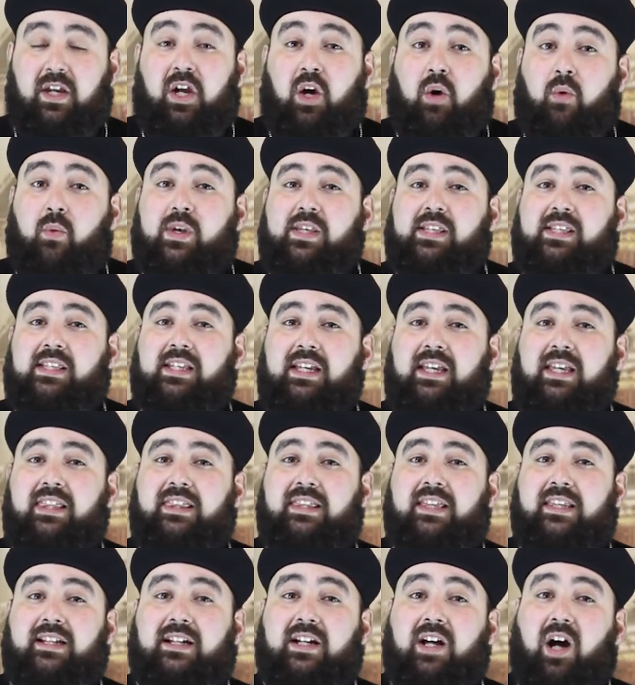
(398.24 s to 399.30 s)
We see
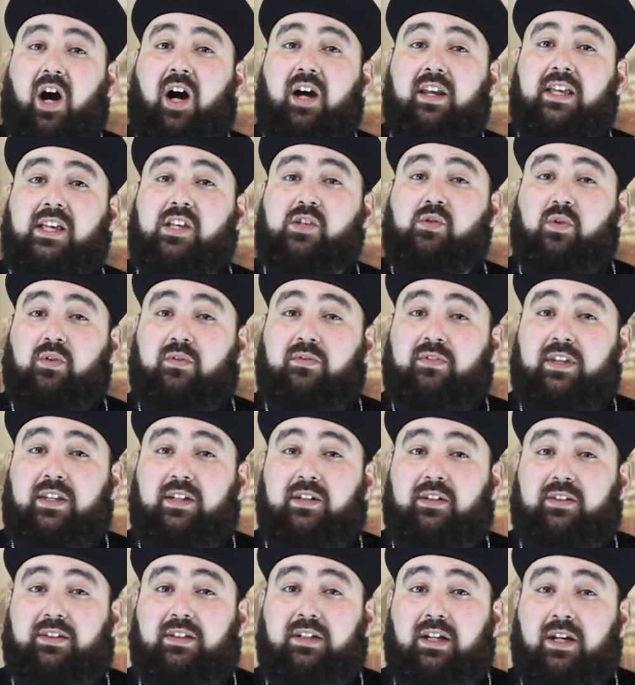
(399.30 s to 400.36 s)
that God is
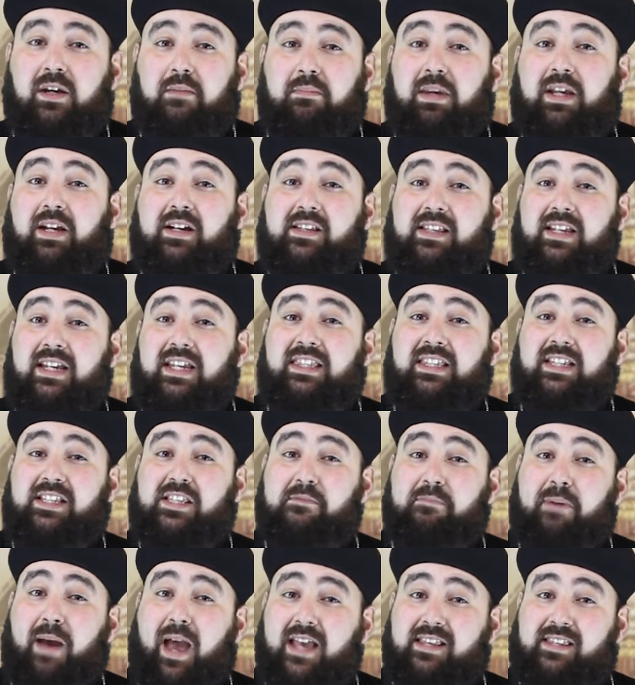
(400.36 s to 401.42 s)
revealed because in
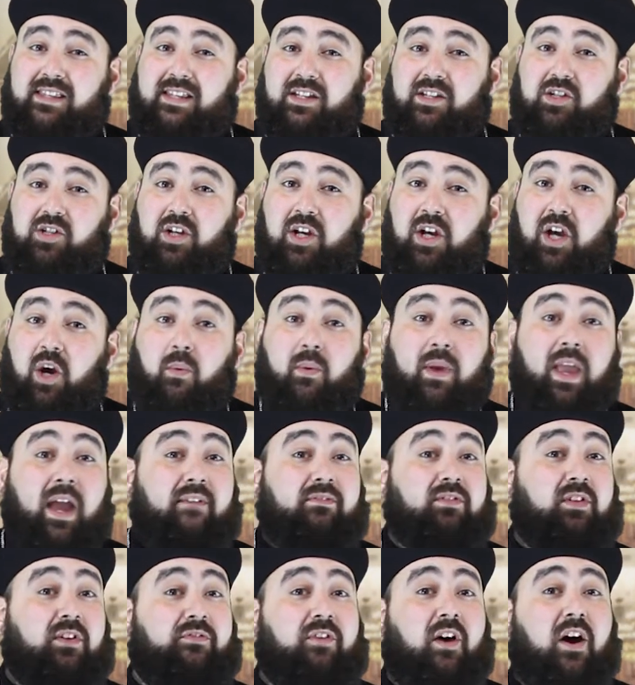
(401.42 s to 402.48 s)
this passage we
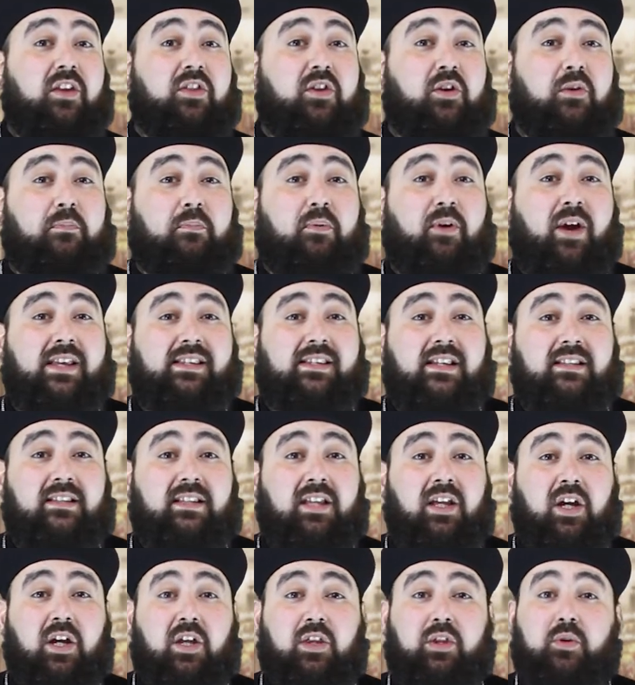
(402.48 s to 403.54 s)
have the Father
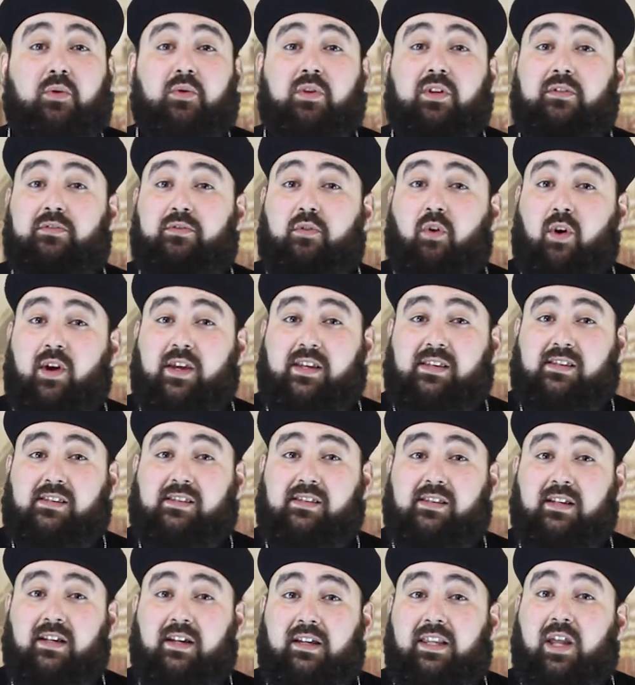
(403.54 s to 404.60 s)
present through the
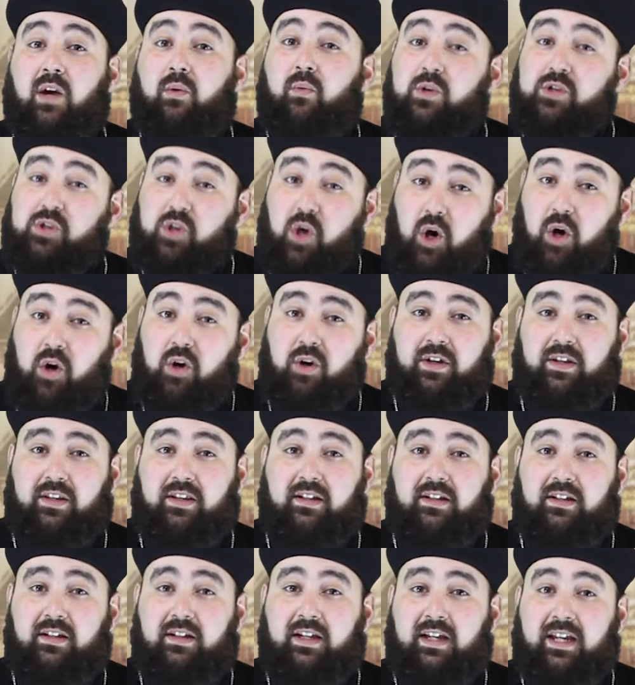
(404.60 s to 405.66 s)
voice that was
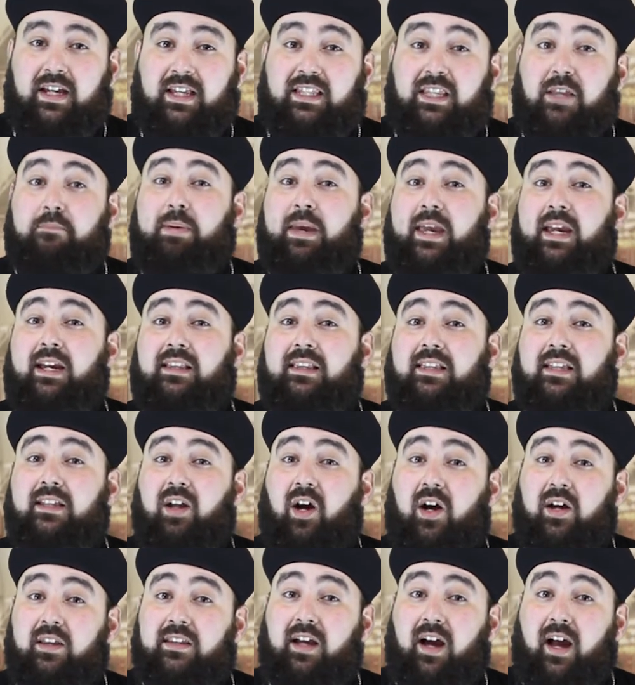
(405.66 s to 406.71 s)
heard, depicted
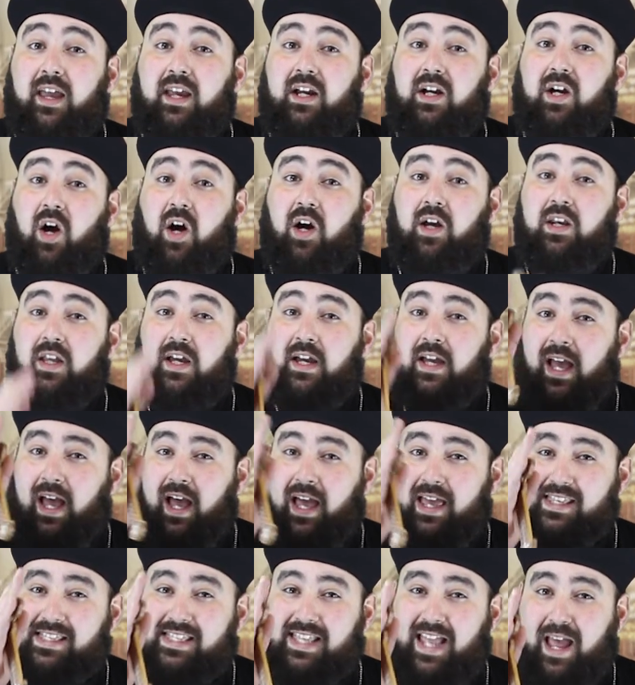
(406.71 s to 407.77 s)
on the icon
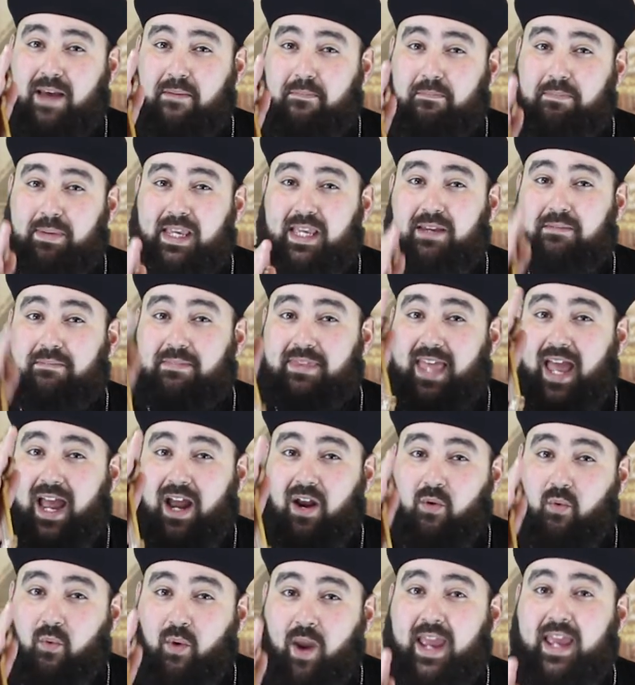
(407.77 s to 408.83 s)
as that beam,
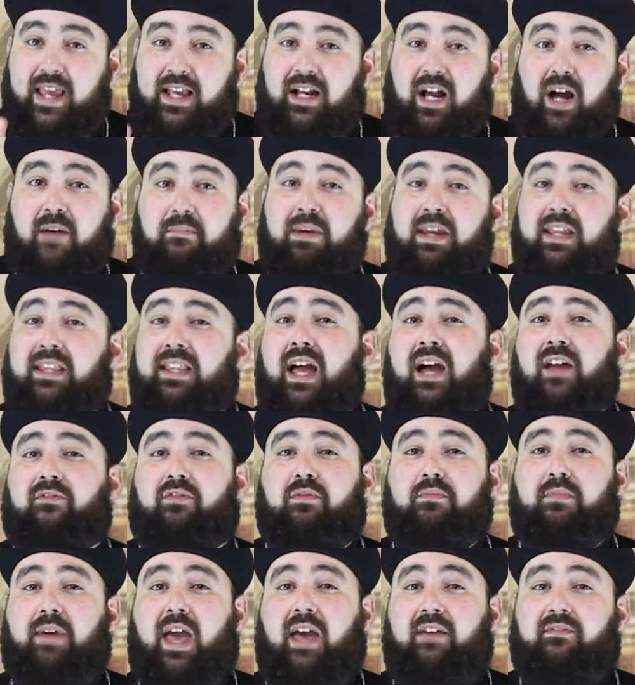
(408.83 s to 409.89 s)
that ray coming down
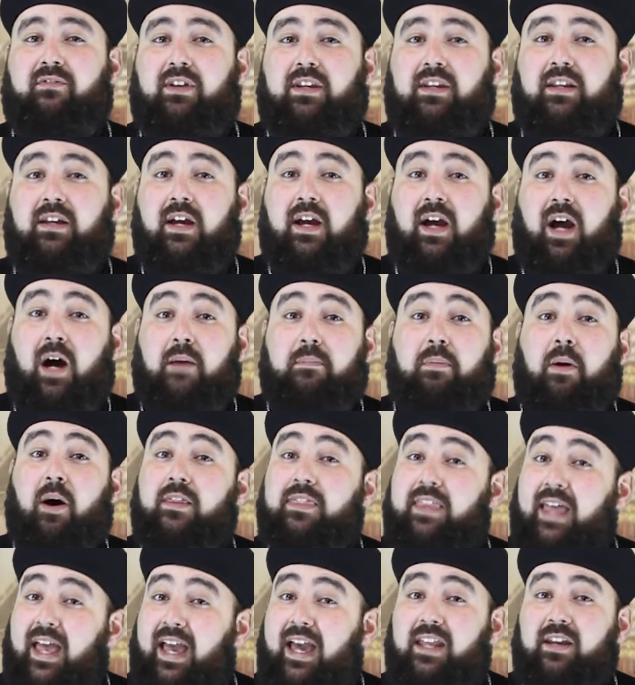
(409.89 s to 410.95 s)
from heaven upon
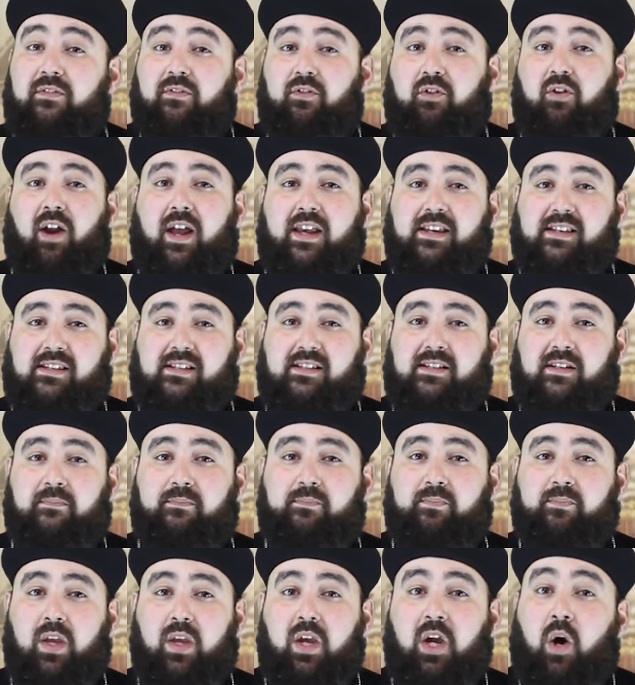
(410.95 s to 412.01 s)
the head of Christ.
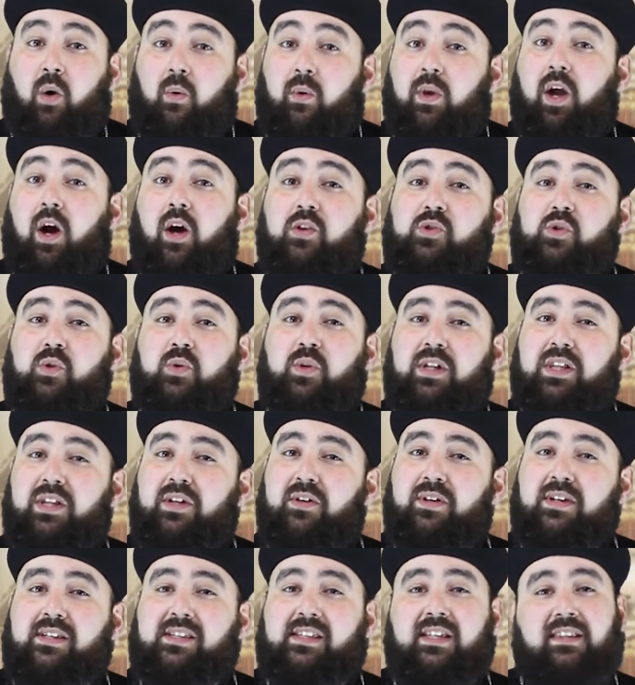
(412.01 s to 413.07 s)
We also
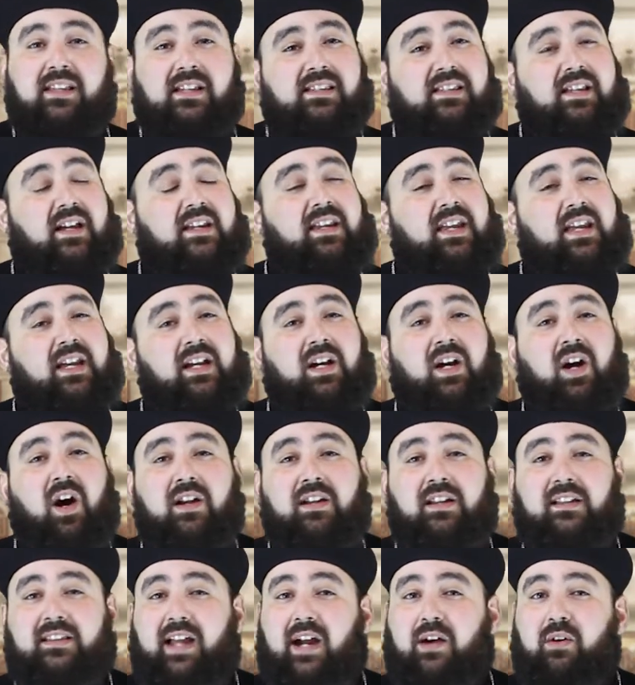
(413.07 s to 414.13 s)
clearly see the Son
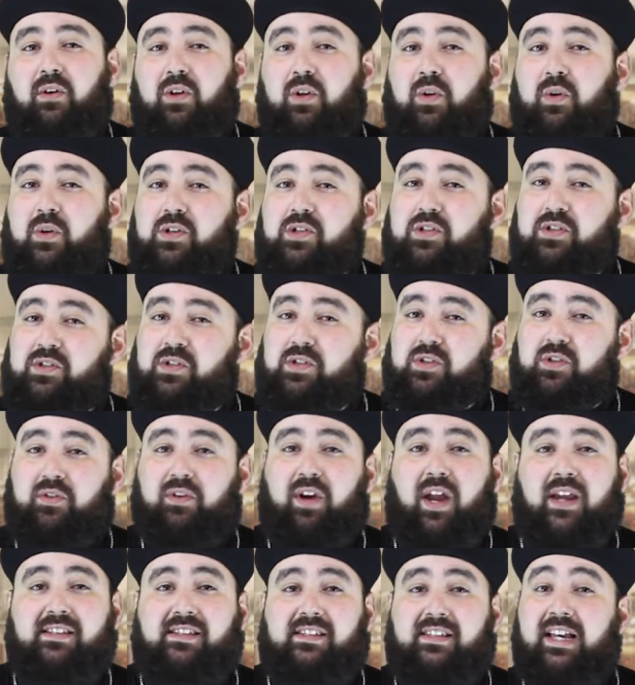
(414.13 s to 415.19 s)
incarnate, our Lord Jesus
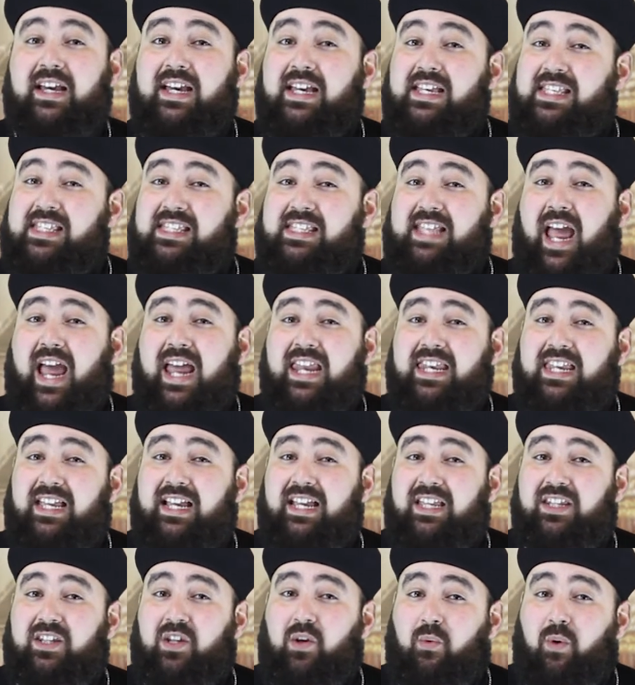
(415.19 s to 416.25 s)
Christ, standing
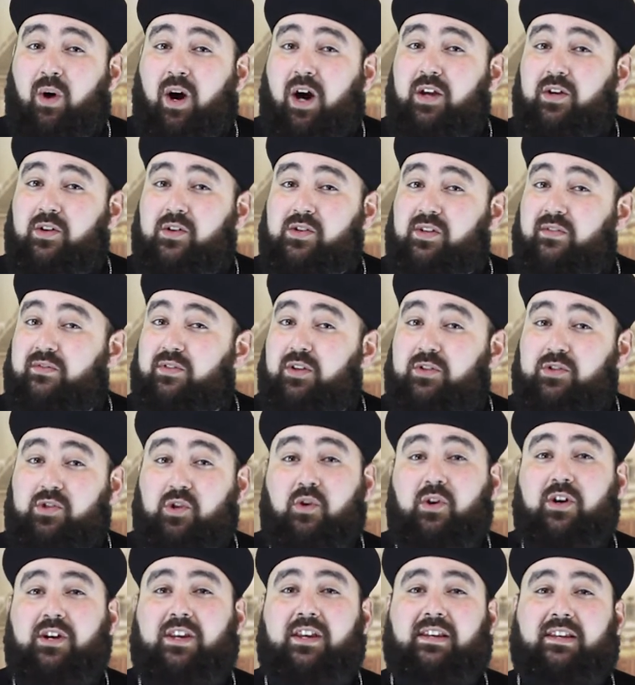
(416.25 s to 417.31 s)
in the waters of the
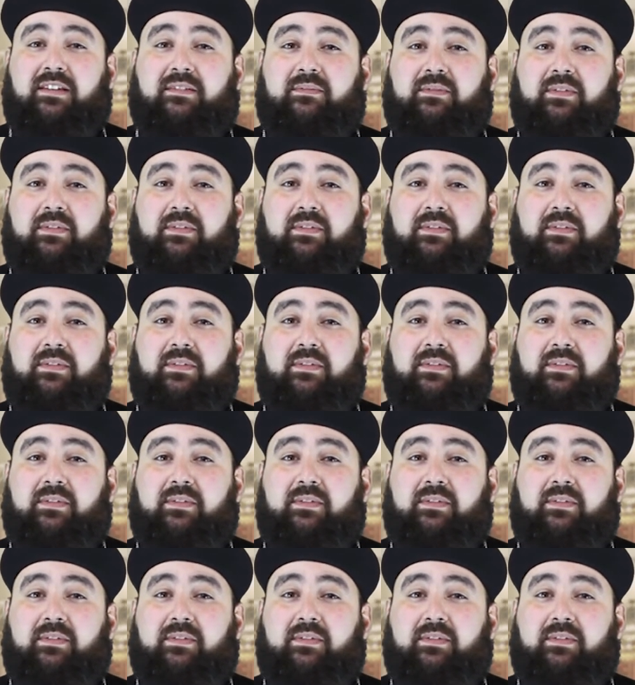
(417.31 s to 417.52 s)
Jordan.